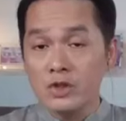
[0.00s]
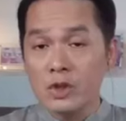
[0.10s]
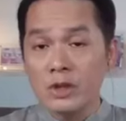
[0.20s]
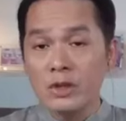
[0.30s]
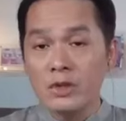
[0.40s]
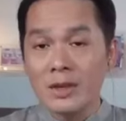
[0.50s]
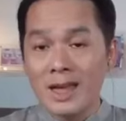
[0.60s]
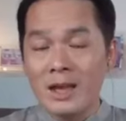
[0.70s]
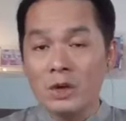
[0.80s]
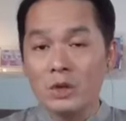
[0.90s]
in joining, you
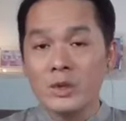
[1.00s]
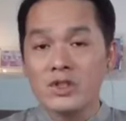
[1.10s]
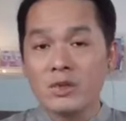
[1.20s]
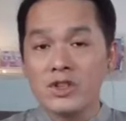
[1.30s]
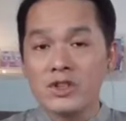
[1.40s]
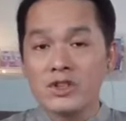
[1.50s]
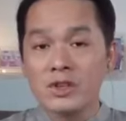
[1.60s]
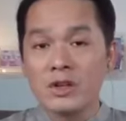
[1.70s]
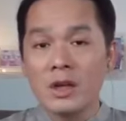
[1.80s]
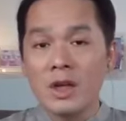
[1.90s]
can always
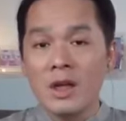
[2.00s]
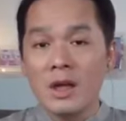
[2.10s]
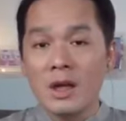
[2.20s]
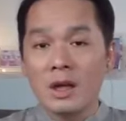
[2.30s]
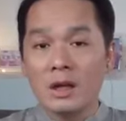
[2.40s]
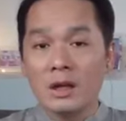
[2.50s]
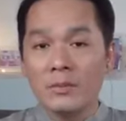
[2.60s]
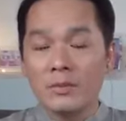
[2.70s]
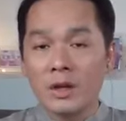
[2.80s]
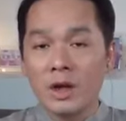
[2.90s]
register
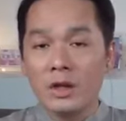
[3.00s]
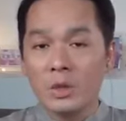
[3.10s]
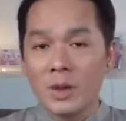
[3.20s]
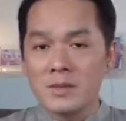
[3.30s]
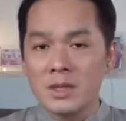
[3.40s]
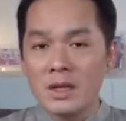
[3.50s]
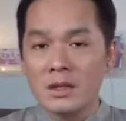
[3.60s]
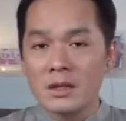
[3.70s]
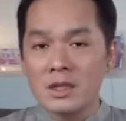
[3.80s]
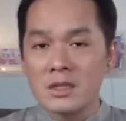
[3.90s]
on the website.
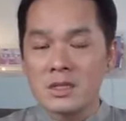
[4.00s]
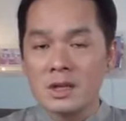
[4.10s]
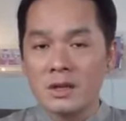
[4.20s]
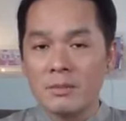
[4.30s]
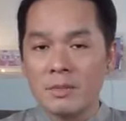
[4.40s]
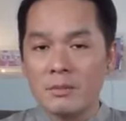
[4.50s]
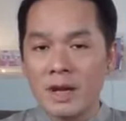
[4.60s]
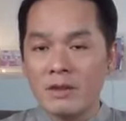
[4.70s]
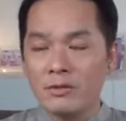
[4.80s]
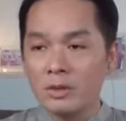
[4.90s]
It's
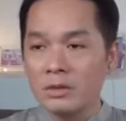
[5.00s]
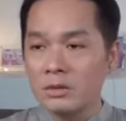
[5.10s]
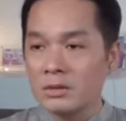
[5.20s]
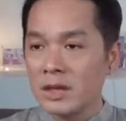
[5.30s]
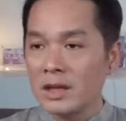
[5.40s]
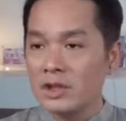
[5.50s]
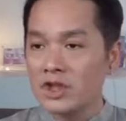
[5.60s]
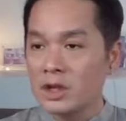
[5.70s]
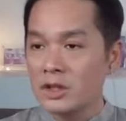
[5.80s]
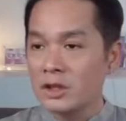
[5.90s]

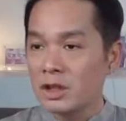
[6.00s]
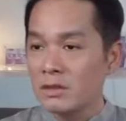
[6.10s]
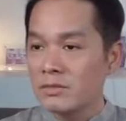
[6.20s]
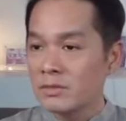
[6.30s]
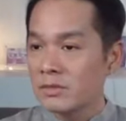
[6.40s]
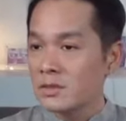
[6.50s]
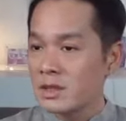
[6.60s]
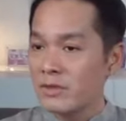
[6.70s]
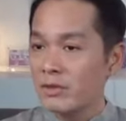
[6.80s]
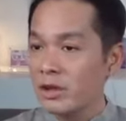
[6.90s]
mindful@kechara.com. Is
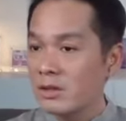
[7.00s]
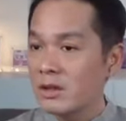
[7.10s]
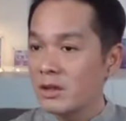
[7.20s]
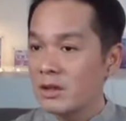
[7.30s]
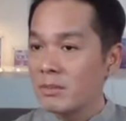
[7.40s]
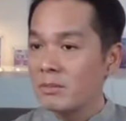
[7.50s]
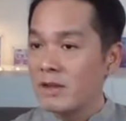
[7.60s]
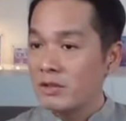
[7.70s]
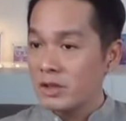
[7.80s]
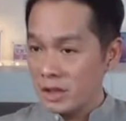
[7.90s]
that right, Freon?
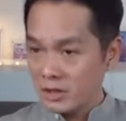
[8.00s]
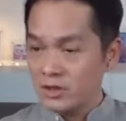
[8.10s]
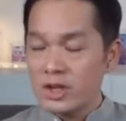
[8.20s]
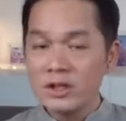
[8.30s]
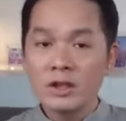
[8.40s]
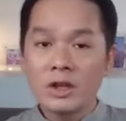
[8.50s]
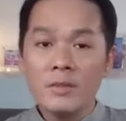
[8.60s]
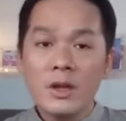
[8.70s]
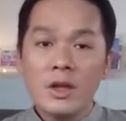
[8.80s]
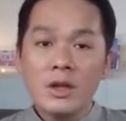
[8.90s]

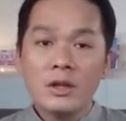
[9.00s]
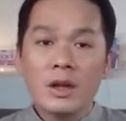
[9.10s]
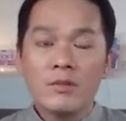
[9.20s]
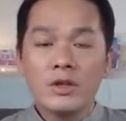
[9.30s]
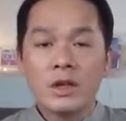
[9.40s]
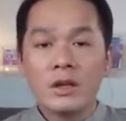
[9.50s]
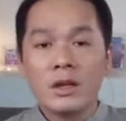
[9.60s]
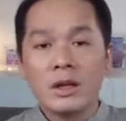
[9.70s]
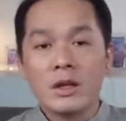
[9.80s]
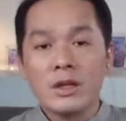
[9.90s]
Mindful@kechara.com. Yeah, you can
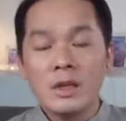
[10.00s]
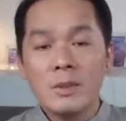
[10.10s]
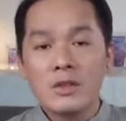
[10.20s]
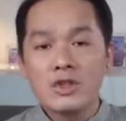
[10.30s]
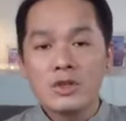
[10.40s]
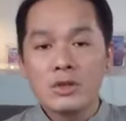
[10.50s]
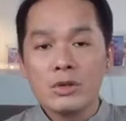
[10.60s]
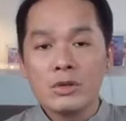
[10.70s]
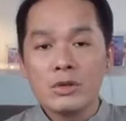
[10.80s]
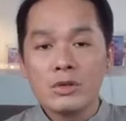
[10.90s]
email
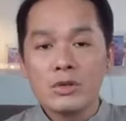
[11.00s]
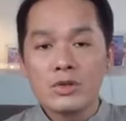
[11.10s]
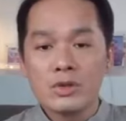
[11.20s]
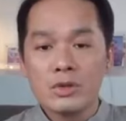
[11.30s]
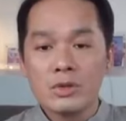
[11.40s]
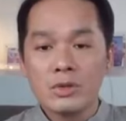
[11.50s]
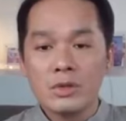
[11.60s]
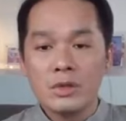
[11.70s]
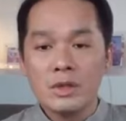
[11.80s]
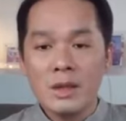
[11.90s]
to
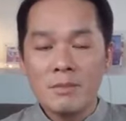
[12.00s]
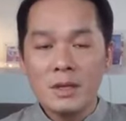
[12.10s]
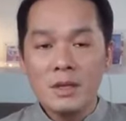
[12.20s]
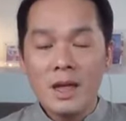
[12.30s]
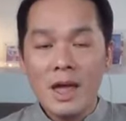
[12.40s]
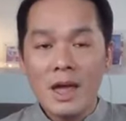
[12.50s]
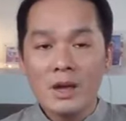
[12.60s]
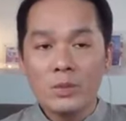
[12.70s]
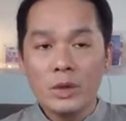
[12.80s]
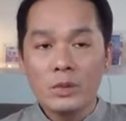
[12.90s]
the admin,
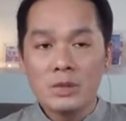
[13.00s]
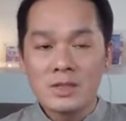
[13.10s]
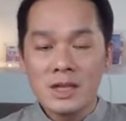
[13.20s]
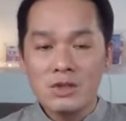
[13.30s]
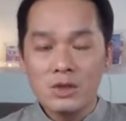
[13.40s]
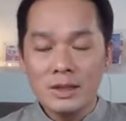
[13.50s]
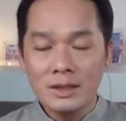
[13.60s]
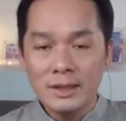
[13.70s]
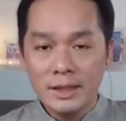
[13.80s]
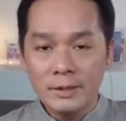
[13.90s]
and we will send you the
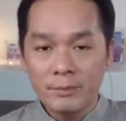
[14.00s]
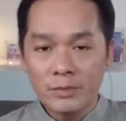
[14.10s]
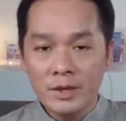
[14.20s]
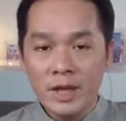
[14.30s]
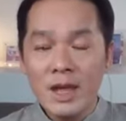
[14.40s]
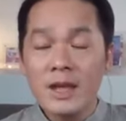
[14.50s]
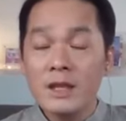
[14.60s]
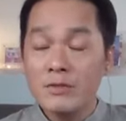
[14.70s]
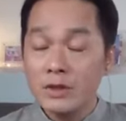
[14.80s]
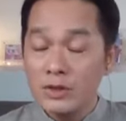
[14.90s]
link. Okay, and
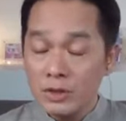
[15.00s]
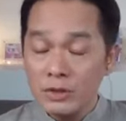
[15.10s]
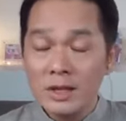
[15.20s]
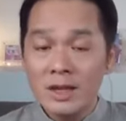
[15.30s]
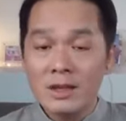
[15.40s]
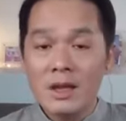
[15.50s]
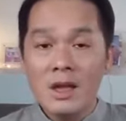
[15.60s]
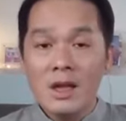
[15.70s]
if you do like